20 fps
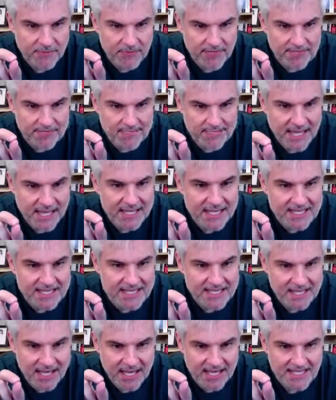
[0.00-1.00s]

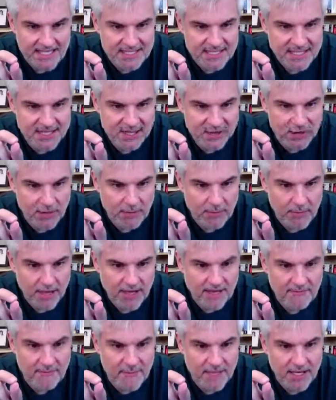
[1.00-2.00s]
date, can't see it here,
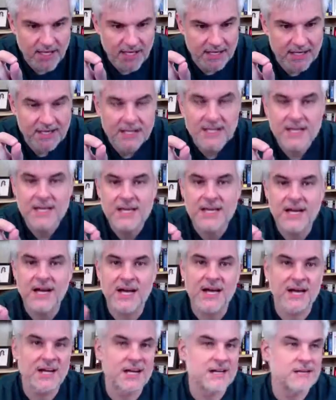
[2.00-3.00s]
may have been
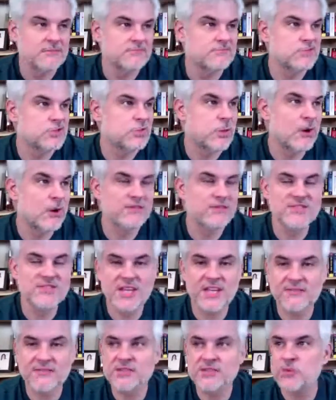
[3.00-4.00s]

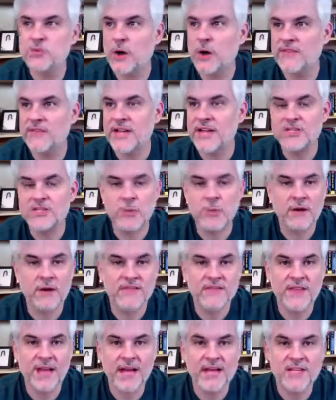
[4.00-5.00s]
12/7, 12/8,
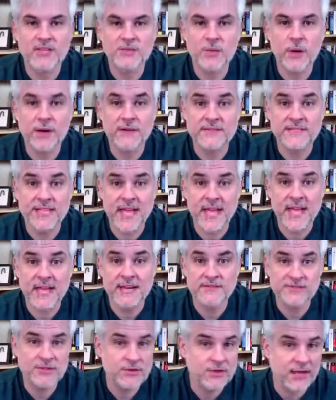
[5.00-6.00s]
12/9, 12/10
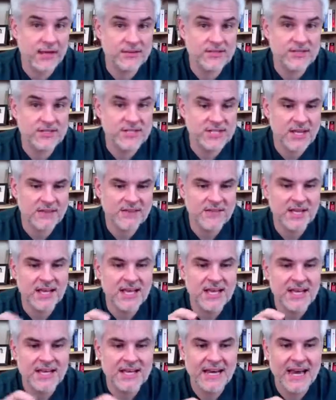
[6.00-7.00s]
of 2007.
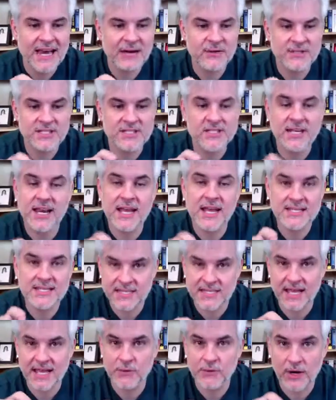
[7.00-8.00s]
Now it's today's
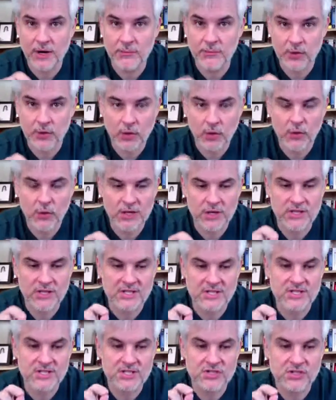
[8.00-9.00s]
date where I'm recording
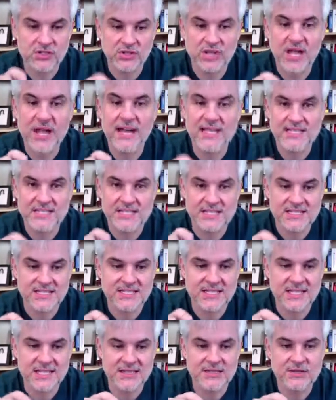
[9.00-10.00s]
this, July
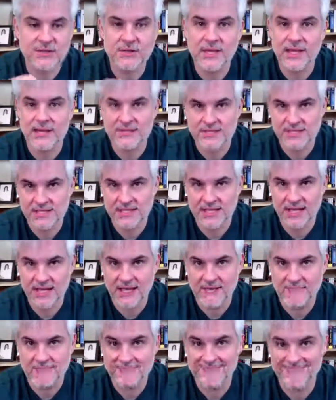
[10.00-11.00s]
16th,
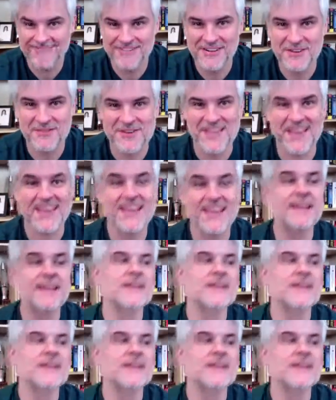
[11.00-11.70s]
2010. Okay?